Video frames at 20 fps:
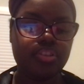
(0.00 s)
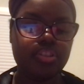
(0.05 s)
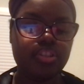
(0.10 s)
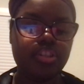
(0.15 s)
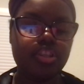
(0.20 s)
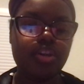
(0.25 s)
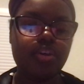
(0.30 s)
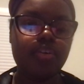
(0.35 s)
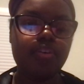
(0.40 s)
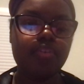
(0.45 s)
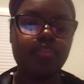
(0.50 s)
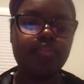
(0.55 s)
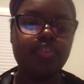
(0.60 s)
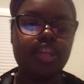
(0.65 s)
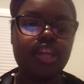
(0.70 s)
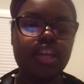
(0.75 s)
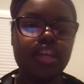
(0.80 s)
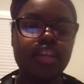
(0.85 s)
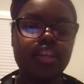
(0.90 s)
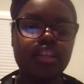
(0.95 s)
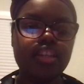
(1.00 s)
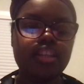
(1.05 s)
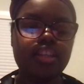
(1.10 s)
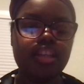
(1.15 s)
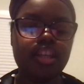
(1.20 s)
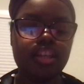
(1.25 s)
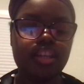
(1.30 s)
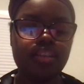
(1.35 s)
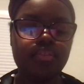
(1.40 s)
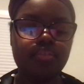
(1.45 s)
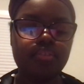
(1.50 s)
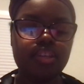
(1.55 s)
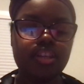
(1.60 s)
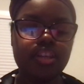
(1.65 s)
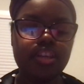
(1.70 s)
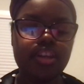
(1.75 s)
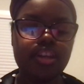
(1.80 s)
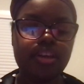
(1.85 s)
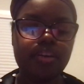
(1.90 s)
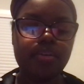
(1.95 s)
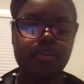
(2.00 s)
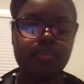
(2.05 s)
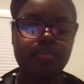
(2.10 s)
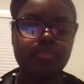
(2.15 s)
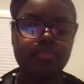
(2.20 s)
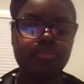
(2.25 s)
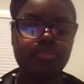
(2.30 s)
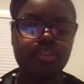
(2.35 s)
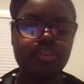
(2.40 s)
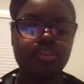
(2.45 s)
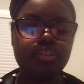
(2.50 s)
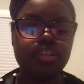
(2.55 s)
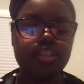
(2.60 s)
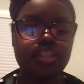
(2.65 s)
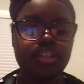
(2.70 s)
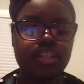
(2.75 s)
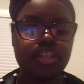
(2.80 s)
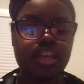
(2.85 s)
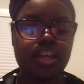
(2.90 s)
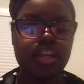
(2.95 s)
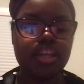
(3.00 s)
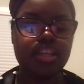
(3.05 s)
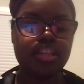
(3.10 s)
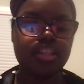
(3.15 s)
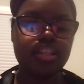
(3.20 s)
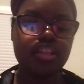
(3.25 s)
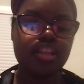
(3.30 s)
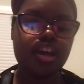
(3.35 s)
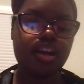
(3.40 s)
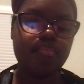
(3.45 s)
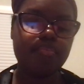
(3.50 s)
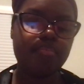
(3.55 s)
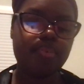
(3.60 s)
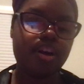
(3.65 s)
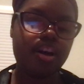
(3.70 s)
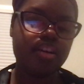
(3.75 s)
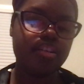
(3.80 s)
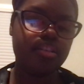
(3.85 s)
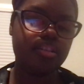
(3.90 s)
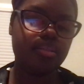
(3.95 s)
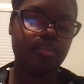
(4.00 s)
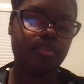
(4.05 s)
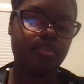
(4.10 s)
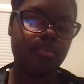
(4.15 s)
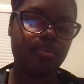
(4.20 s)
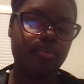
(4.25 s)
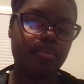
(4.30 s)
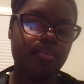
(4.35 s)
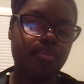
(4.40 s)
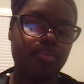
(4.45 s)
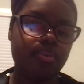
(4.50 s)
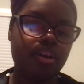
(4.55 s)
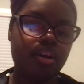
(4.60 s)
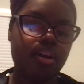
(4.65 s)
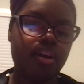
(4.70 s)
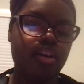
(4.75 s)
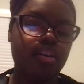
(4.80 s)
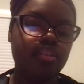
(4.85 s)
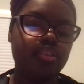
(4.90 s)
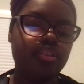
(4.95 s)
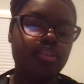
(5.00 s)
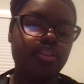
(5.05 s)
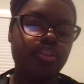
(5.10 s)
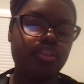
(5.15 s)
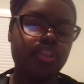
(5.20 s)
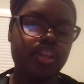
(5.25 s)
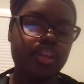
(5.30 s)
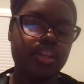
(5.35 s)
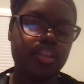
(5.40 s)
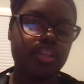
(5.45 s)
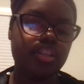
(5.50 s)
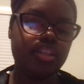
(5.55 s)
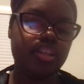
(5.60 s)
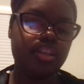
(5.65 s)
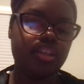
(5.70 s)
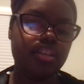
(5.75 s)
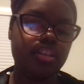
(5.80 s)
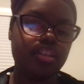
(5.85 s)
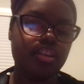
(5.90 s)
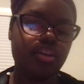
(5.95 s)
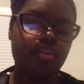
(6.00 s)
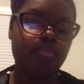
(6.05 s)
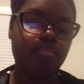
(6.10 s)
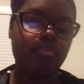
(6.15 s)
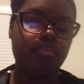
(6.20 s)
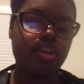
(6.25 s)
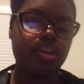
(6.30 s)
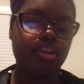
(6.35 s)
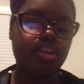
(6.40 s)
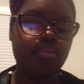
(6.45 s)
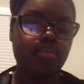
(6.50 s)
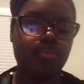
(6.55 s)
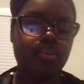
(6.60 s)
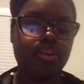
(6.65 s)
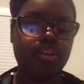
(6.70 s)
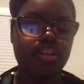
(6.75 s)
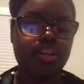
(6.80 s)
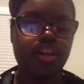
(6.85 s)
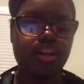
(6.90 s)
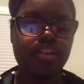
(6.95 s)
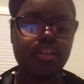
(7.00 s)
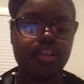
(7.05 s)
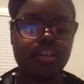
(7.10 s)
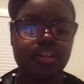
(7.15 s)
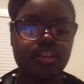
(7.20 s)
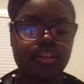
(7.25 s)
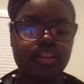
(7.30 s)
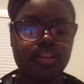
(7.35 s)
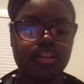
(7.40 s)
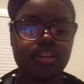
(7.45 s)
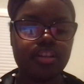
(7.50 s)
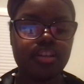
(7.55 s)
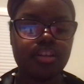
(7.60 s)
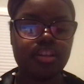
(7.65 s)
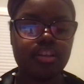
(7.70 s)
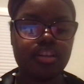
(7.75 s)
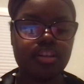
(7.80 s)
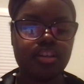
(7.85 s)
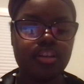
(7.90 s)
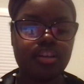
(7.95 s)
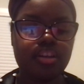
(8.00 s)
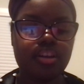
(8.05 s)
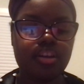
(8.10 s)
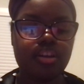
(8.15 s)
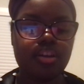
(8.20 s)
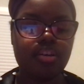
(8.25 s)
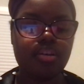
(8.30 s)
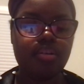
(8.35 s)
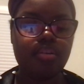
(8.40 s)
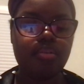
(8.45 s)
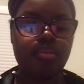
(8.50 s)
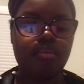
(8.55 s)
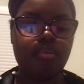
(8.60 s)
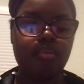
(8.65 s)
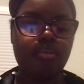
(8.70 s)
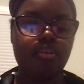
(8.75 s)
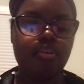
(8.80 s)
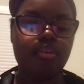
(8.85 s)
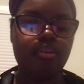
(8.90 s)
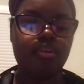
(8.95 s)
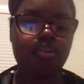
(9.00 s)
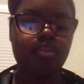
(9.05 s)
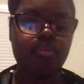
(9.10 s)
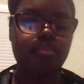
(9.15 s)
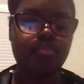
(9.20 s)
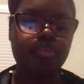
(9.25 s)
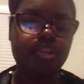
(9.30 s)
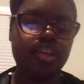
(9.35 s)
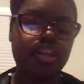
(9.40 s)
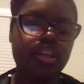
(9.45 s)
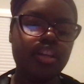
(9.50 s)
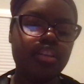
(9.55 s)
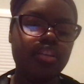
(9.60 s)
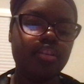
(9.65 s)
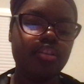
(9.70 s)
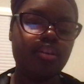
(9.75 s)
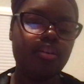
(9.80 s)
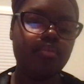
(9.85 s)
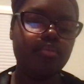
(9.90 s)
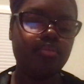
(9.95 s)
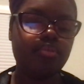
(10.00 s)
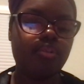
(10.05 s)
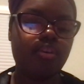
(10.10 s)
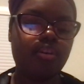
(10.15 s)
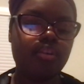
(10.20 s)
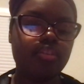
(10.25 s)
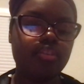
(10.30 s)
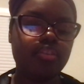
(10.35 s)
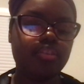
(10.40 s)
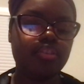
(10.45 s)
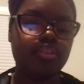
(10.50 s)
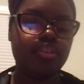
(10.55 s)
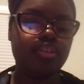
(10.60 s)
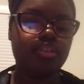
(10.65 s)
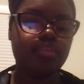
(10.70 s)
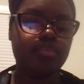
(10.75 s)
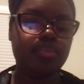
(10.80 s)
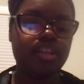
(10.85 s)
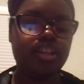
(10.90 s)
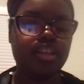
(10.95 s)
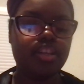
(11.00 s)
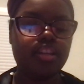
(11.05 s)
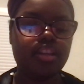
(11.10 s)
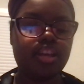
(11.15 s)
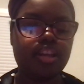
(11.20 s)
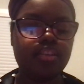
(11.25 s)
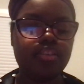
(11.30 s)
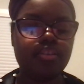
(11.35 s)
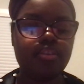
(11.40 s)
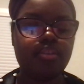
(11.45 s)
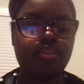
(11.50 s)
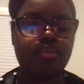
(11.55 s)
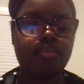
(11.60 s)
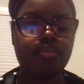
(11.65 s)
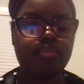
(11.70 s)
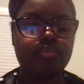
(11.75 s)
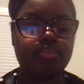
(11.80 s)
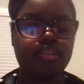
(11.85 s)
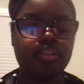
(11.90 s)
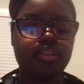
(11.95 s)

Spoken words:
if they continue to yell, you can say it's not possible to listen when you are yelling. Or please don't talk to me in that tone.